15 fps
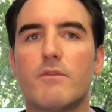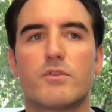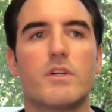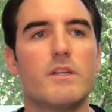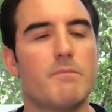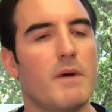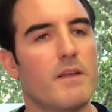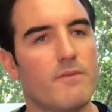have
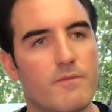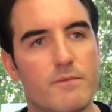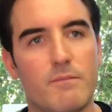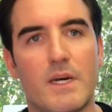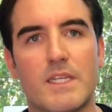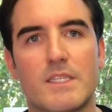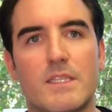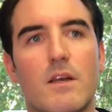treated
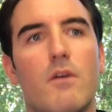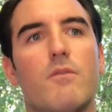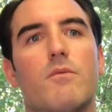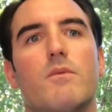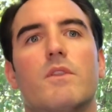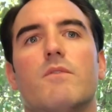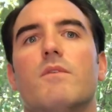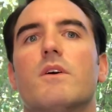myself
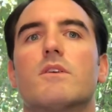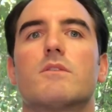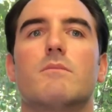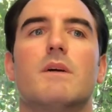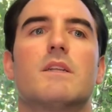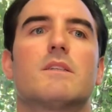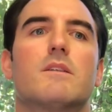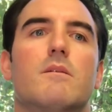with a functional
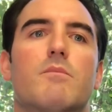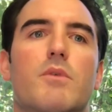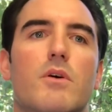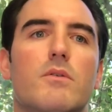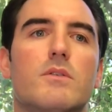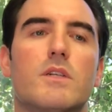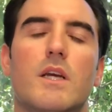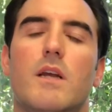medicine
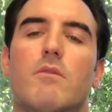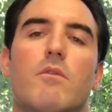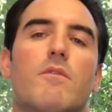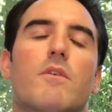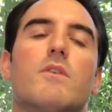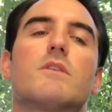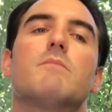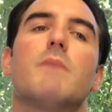approach and
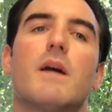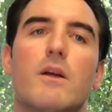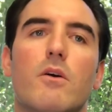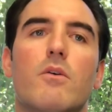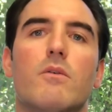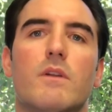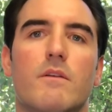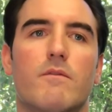reversed my
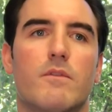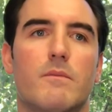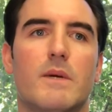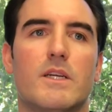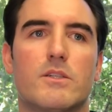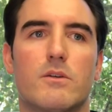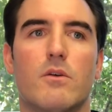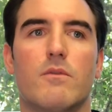own
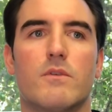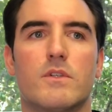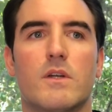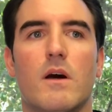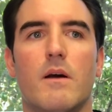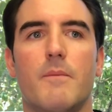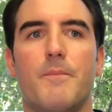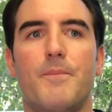inflammation over
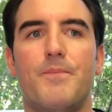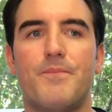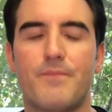time.